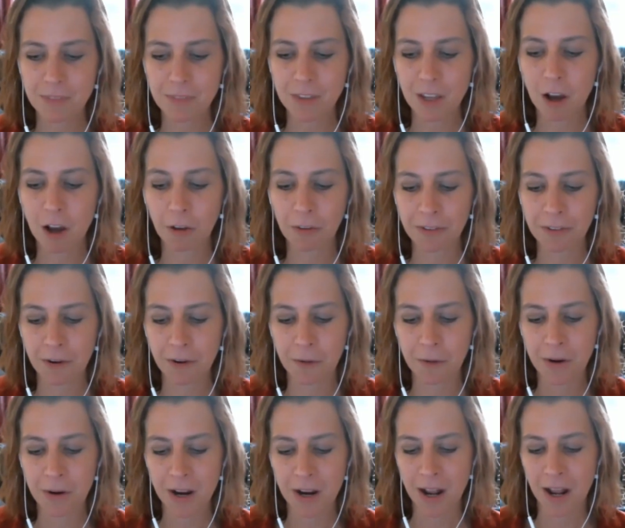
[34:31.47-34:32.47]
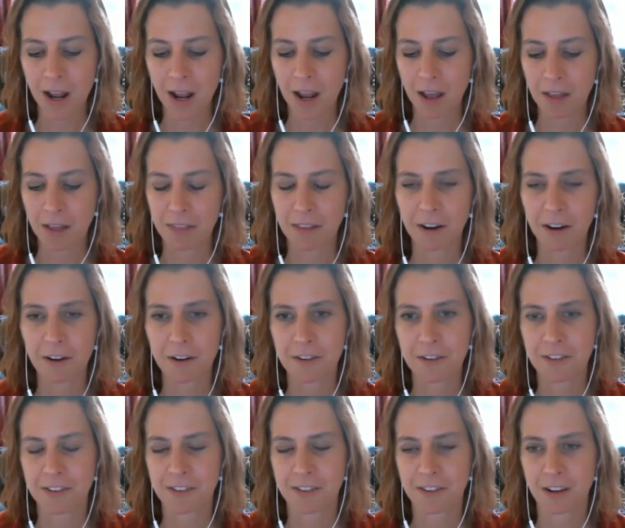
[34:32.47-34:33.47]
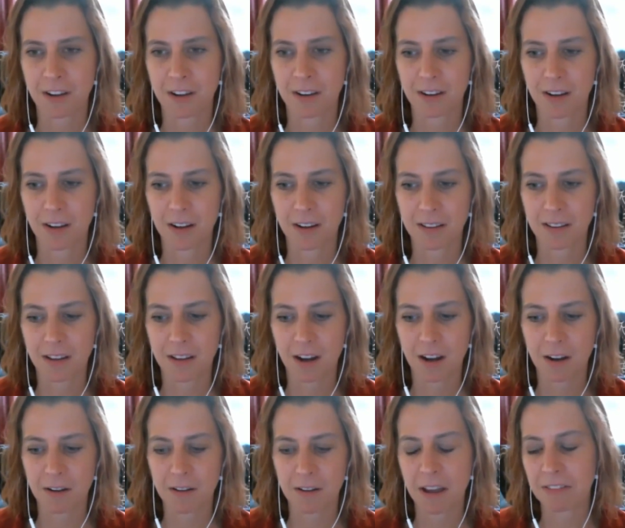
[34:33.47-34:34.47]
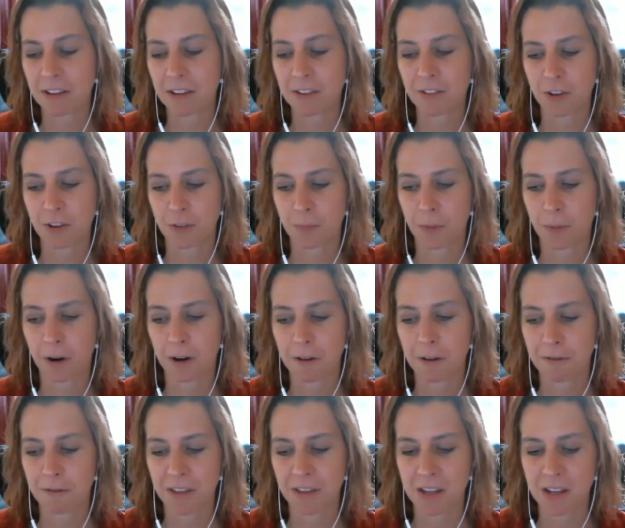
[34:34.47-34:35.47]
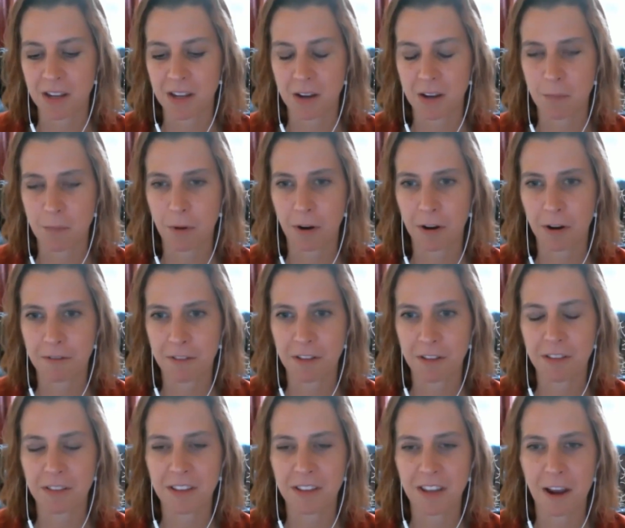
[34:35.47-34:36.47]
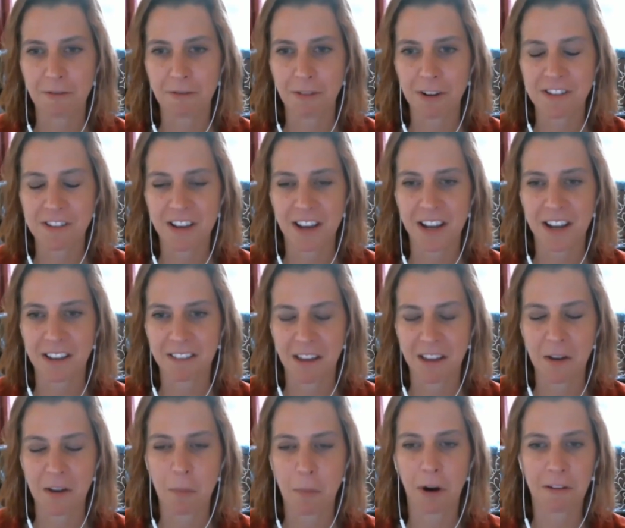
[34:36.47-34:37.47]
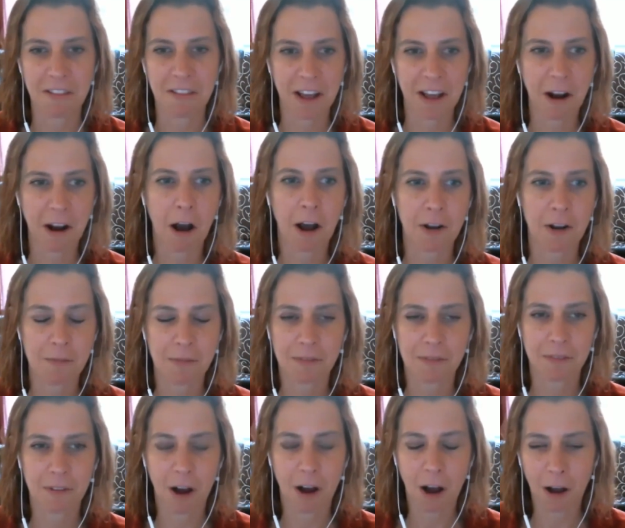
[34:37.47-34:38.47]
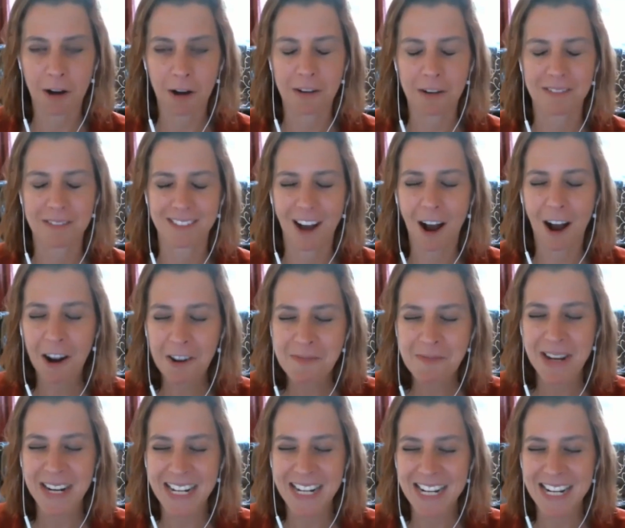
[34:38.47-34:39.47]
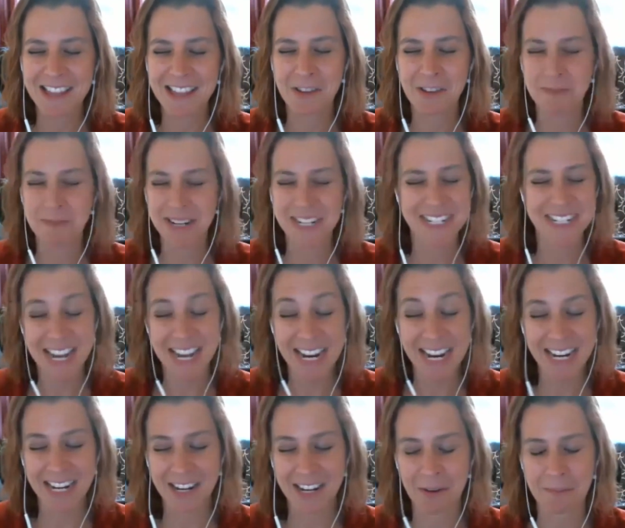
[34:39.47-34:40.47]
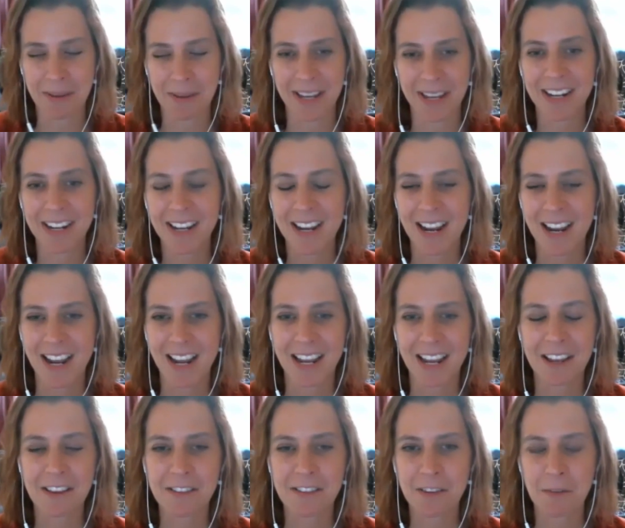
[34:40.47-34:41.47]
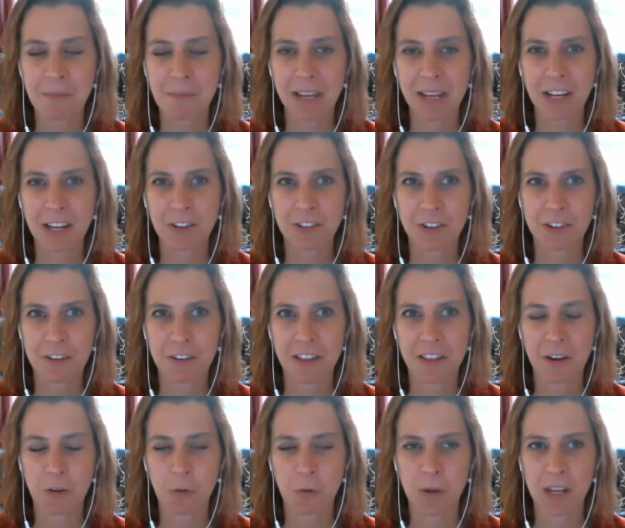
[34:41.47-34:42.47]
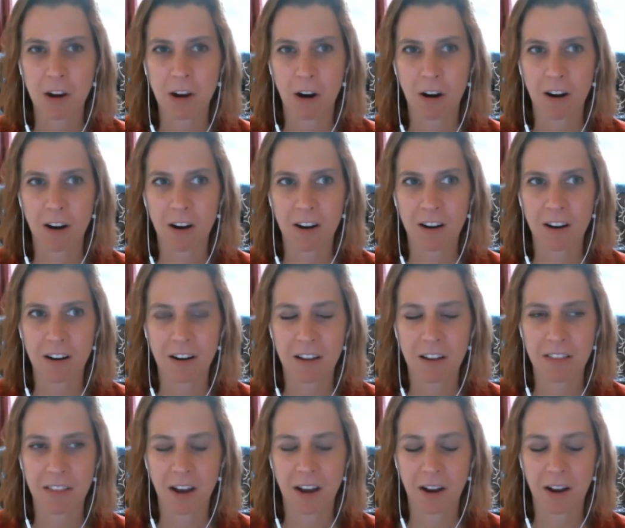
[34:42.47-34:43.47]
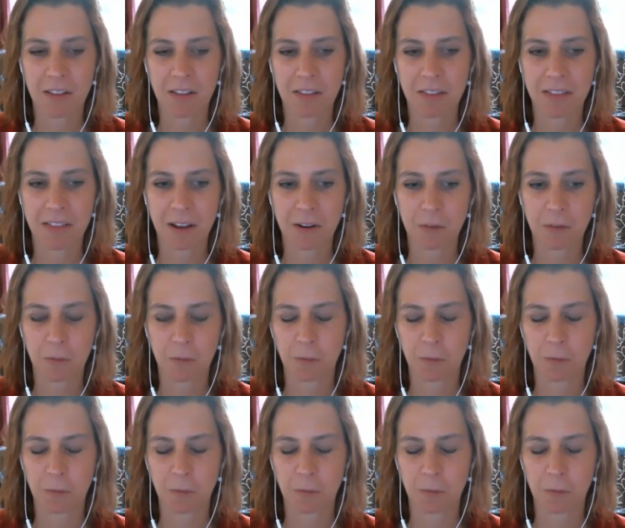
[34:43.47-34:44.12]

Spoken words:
Also, there's I think just part of the everyday, part of that automating the mundane bit is making sure that we are that